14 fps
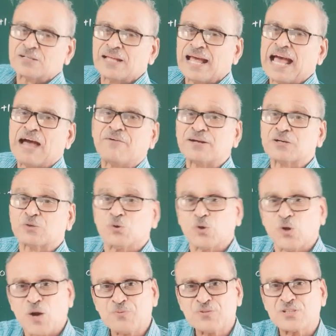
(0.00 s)
having 2
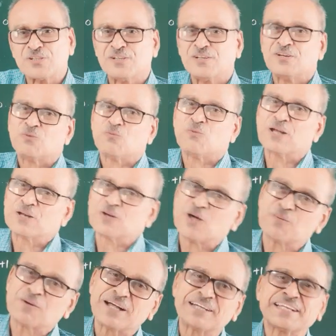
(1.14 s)
lobes. One lobe
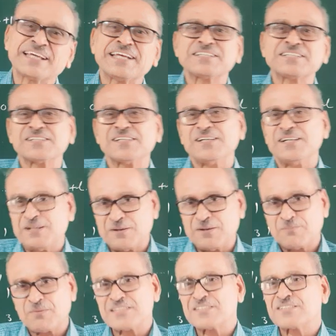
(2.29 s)
contains
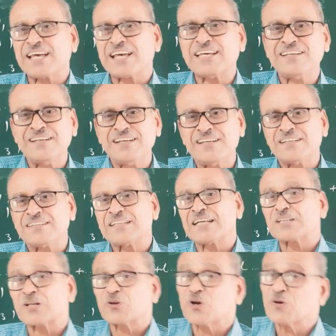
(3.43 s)
plus sign, the
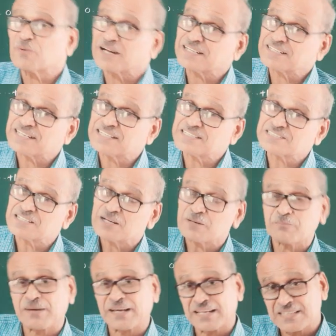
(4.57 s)
other lobe contains
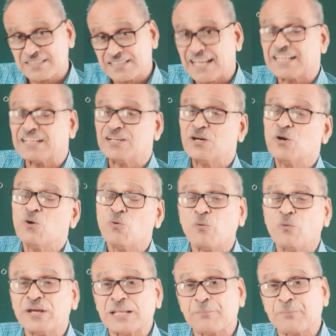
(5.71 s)
minus sign.
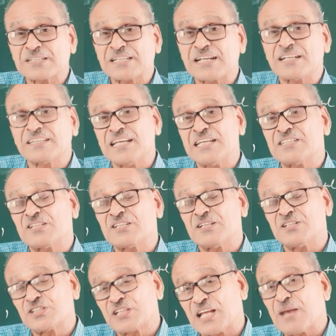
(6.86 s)
We represent these
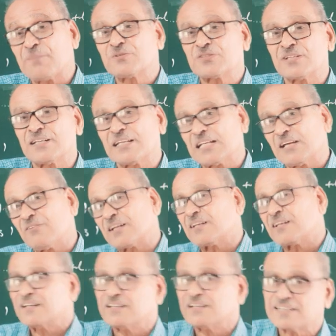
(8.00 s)
shapes in our
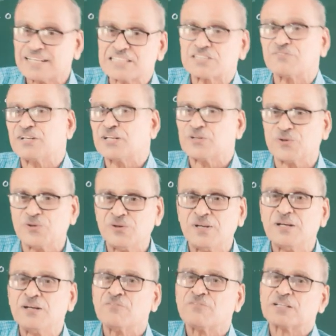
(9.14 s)
next video,
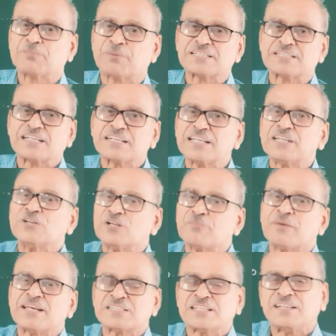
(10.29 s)
but presently you
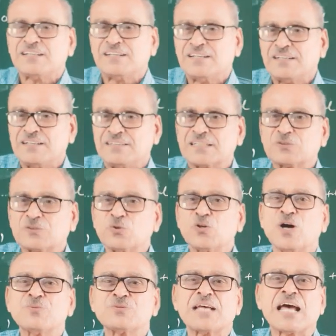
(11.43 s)
imagine the 2
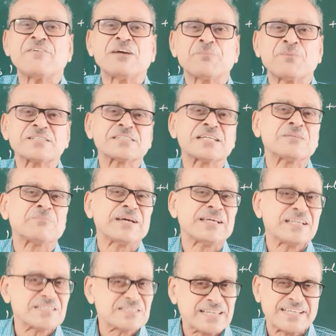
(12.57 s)
lobes having plus and
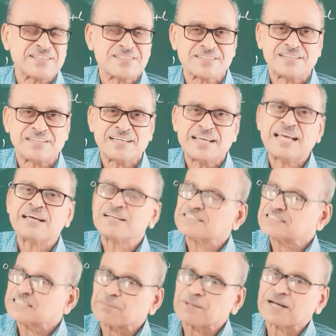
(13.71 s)
minus signs
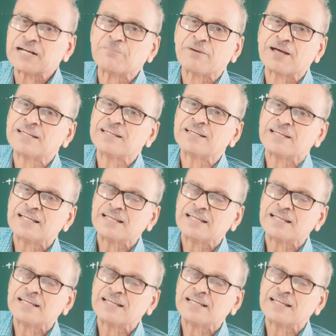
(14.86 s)
separated by